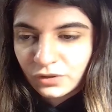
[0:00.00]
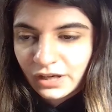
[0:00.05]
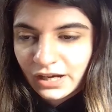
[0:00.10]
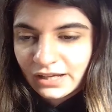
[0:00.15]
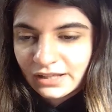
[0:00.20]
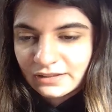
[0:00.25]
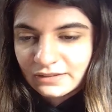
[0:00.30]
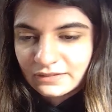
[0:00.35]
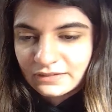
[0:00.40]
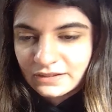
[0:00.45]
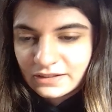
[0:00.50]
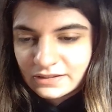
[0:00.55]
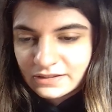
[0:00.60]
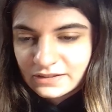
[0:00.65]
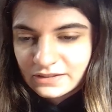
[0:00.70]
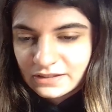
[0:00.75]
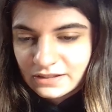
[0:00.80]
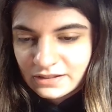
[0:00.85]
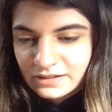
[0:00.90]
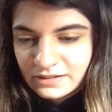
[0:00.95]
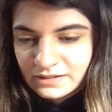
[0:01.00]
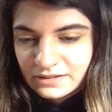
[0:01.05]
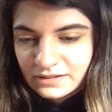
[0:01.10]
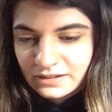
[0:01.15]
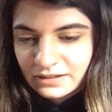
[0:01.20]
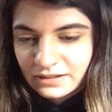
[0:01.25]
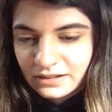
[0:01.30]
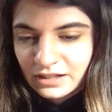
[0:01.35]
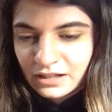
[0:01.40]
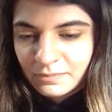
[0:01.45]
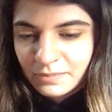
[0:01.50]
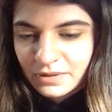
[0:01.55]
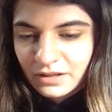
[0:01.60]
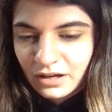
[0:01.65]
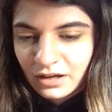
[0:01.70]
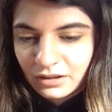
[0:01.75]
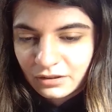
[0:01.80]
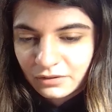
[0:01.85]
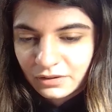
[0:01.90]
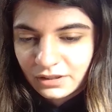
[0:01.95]
and this is a bit
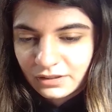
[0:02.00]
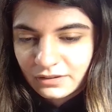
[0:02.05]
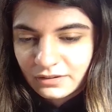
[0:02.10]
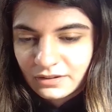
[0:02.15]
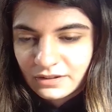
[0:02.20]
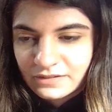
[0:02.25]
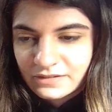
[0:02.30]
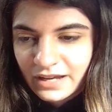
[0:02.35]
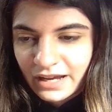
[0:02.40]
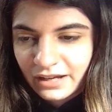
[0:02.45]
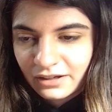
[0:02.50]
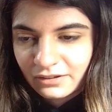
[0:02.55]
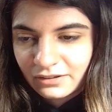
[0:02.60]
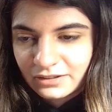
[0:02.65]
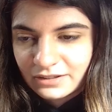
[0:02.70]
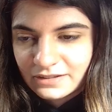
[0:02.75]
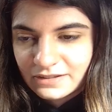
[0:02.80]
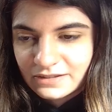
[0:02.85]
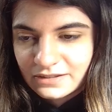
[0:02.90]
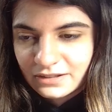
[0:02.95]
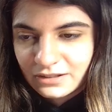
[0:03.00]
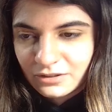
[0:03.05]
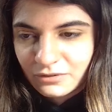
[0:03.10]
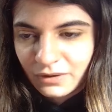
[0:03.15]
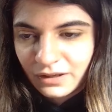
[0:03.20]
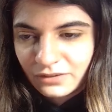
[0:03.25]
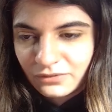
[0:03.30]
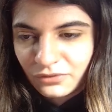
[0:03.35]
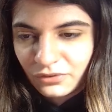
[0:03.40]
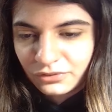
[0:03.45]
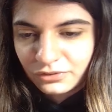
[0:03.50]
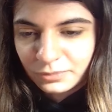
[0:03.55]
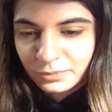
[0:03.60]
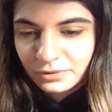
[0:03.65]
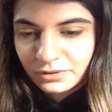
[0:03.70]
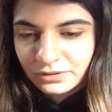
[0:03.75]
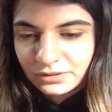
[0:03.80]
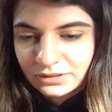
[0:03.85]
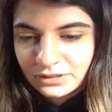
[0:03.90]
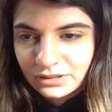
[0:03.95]
awkward. This diagonal is quite
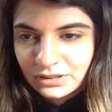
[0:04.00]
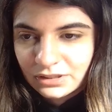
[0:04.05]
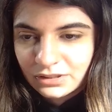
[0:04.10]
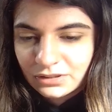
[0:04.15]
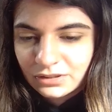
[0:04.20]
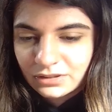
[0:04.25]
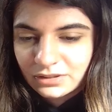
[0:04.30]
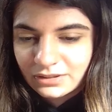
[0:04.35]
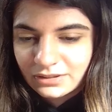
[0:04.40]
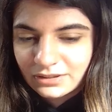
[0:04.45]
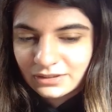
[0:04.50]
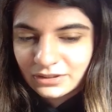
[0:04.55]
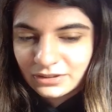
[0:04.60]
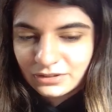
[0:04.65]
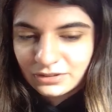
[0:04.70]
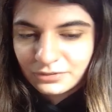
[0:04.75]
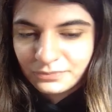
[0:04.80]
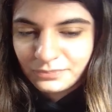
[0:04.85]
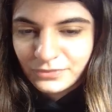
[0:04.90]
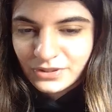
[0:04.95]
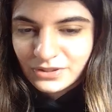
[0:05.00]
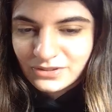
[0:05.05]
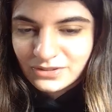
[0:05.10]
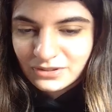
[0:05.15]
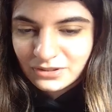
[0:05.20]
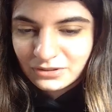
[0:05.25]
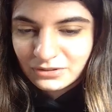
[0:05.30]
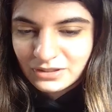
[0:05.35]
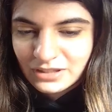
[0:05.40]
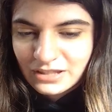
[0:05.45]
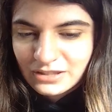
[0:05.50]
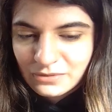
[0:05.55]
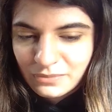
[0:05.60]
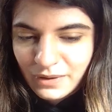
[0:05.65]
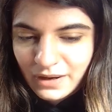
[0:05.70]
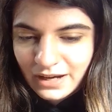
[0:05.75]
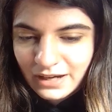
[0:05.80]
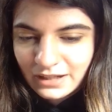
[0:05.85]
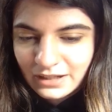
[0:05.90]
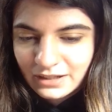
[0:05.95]
vulnerable, you know? So that's
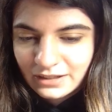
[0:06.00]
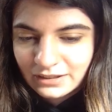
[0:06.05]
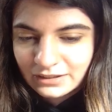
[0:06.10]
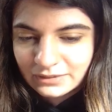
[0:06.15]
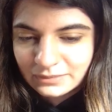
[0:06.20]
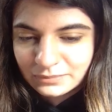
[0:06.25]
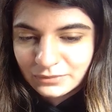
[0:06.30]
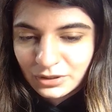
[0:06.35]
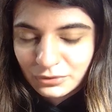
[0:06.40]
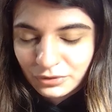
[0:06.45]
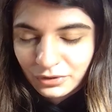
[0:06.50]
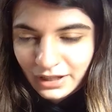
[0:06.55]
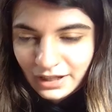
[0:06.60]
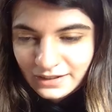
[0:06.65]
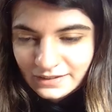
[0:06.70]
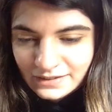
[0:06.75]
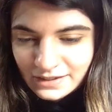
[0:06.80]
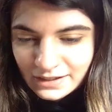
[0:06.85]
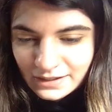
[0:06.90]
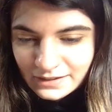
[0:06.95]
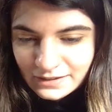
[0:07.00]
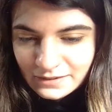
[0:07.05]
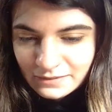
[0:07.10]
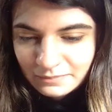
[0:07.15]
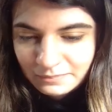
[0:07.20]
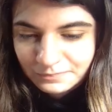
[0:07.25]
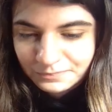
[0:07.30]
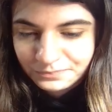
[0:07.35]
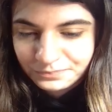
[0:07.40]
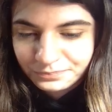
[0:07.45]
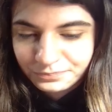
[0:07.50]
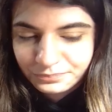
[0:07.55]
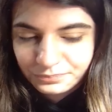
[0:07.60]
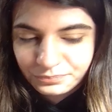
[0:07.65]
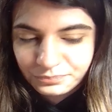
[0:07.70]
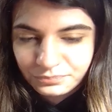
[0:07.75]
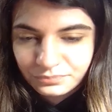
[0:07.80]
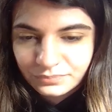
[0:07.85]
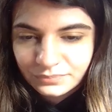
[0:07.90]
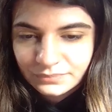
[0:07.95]
why rook a6.
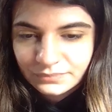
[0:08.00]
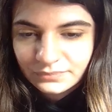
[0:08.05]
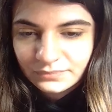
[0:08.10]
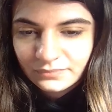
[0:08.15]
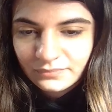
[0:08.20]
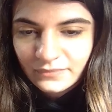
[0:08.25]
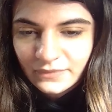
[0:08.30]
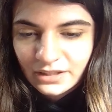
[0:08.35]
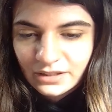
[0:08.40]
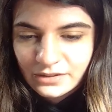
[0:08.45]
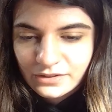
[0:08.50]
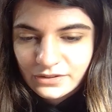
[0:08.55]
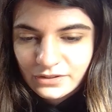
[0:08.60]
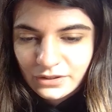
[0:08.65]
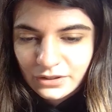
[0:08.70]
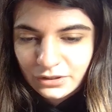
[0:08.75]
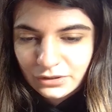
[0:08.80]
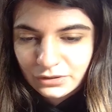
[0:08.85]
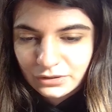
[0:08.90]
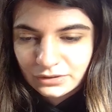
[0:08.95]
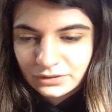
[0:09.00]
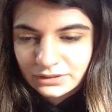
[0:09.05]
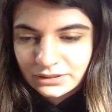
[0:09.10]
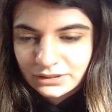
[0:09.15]
So